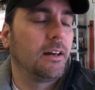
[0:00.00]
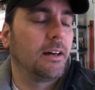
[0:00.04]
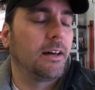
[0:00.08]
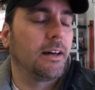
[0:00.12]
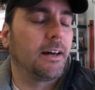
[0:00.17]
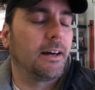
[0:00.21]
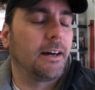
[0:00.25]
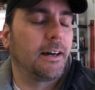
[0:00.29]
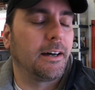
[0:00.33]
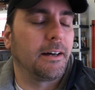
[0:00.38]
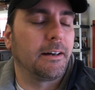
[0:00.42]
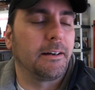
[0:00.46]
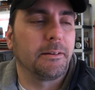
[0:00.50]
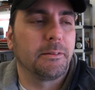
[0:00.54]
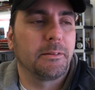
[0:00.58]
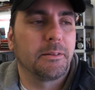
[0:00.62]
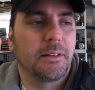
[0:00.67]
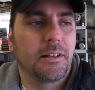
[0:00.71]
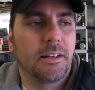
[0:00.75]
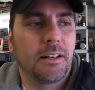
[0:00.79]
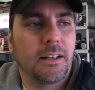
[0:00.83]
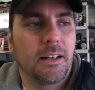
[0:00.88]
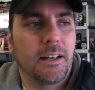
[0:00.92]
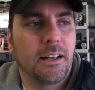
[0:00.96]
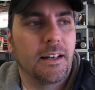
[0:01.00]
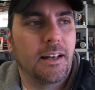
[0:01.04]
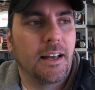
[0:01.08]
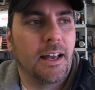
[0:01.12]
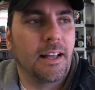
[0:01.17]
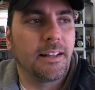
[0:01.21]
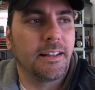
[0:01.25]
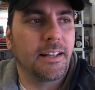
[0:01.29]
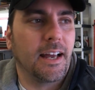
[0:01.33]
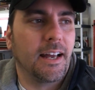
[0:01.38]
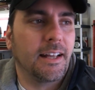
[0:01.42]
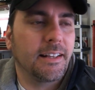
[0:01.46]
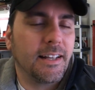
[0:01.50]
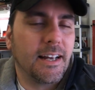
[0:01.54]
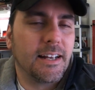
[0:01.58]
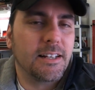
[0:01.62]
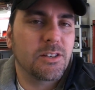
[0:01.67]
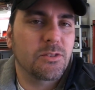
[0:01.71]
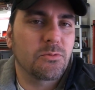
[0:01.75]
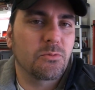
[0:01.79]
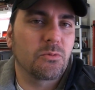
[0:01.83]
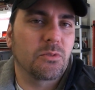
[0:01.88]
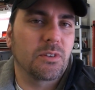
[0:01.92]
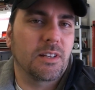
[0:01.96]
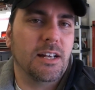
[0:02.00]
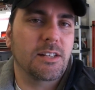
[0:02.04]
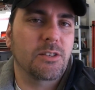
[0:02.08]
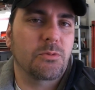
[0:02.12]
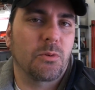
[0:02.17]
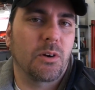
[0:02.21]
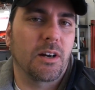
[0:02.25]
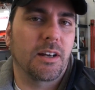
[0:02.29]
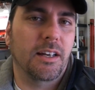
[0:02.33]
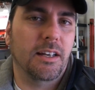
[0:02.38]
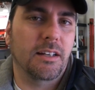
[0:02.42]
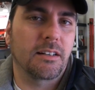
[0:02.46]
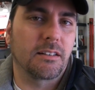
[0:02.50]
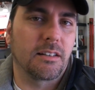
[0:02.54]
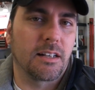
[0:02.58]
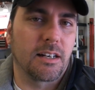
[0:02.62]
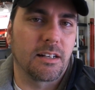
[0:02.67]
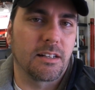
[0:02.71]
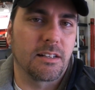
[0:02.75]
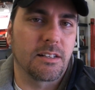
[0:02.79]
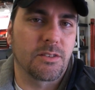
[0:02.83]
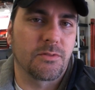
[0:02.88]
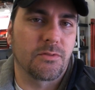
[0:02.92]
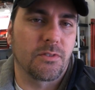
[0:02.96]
Uh, and and that's, that's where I get a lot of this